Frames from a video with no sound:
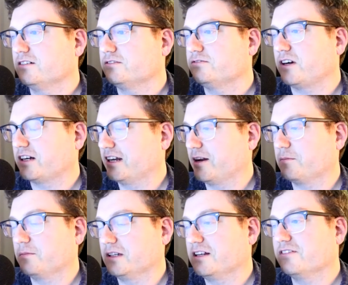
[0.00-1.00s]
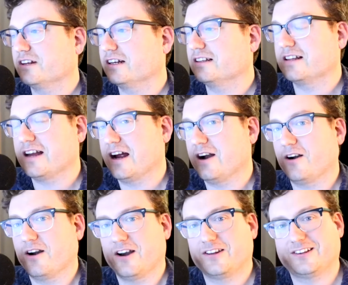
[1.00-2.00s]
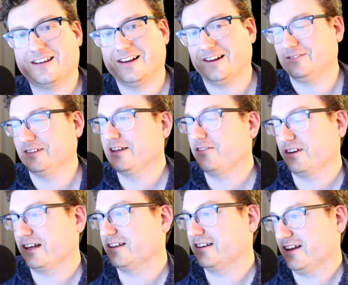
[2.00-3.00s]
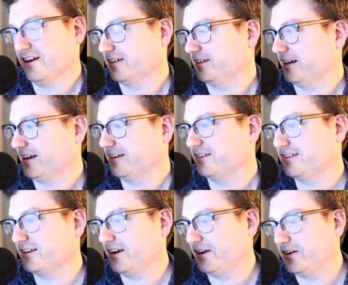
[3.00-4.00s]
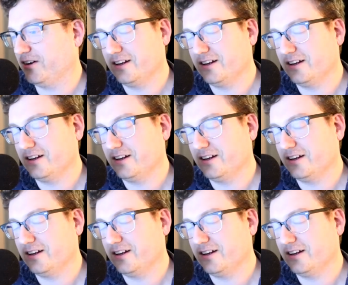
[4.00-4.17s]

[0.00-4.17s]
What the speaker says: Fuck it. I'm leaving in the errors. I'm leaving in the ugliness, you know?